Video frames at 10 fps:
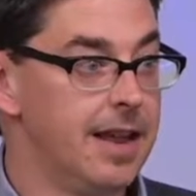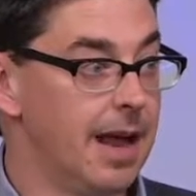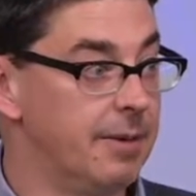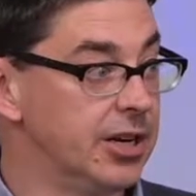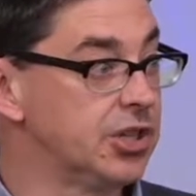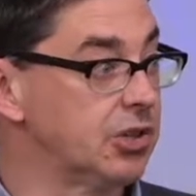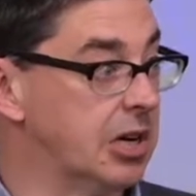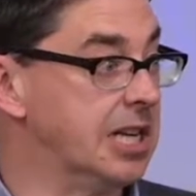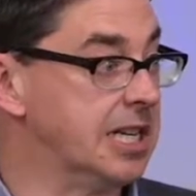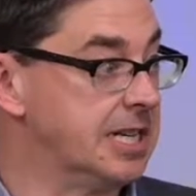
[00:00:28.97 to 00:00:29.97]
I'm an
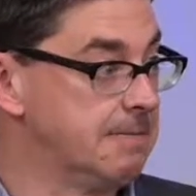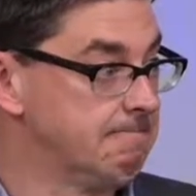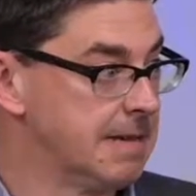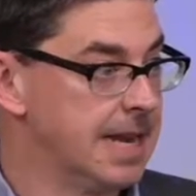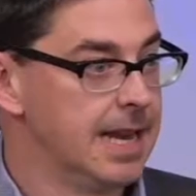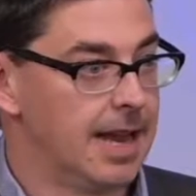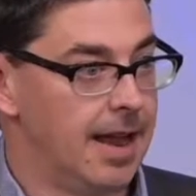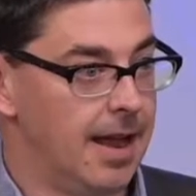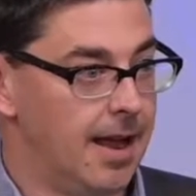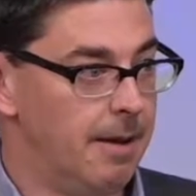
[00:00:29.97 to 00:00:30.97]
Australian,
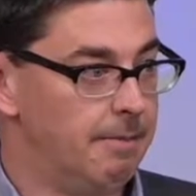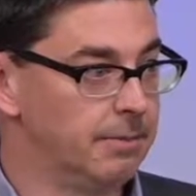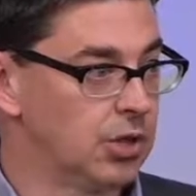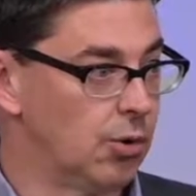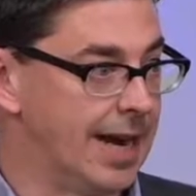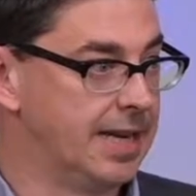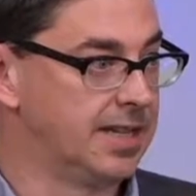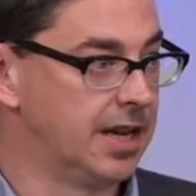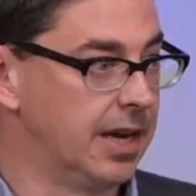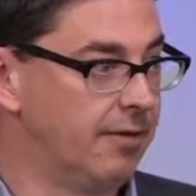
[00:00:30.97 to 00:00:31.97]

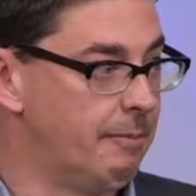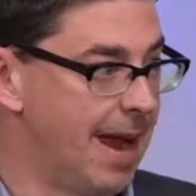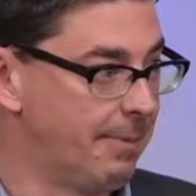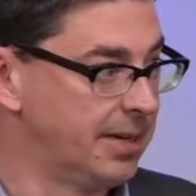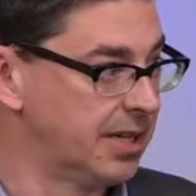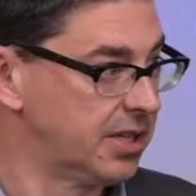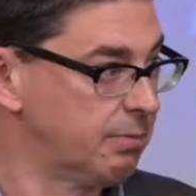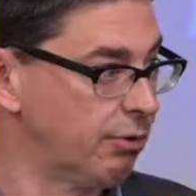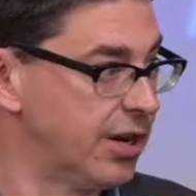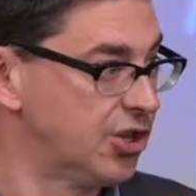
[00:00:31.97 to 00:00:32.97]
grandson of a Baptist
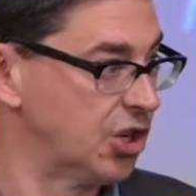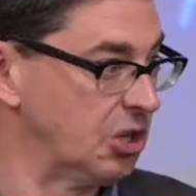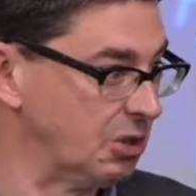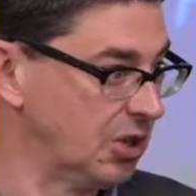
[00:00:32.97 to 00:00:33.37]
preacher,